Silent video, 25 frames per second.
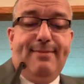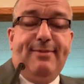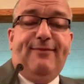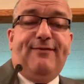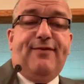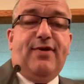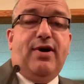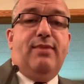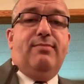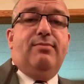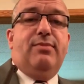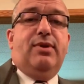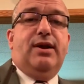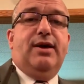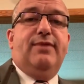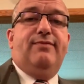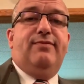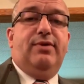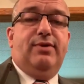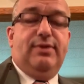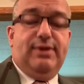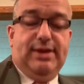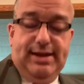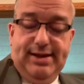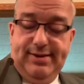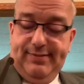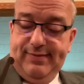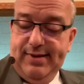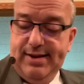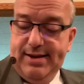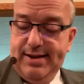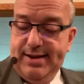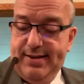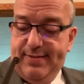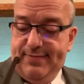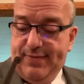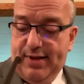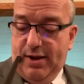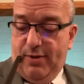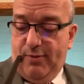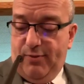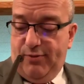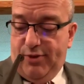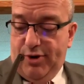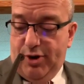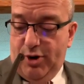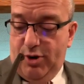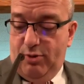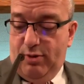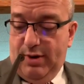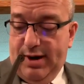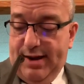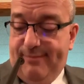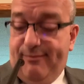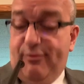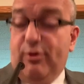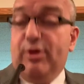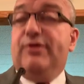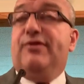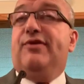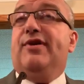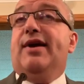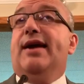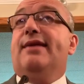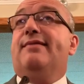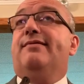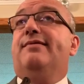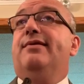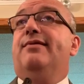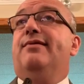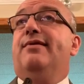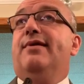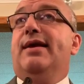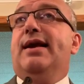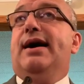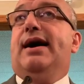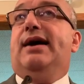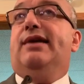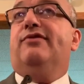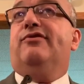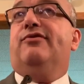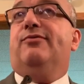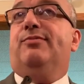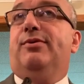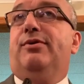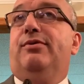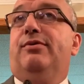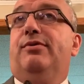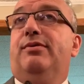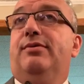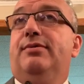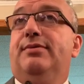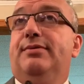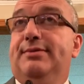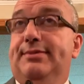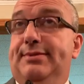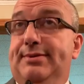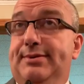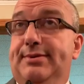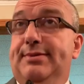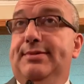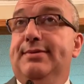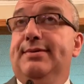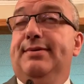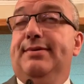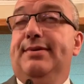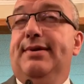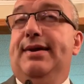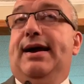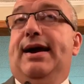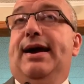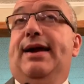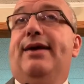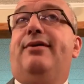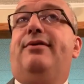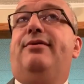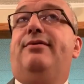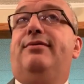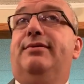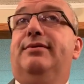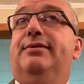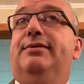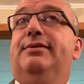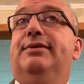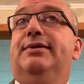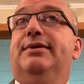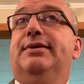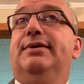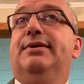I'm a firm believer in this. Those who have rejected the gospel now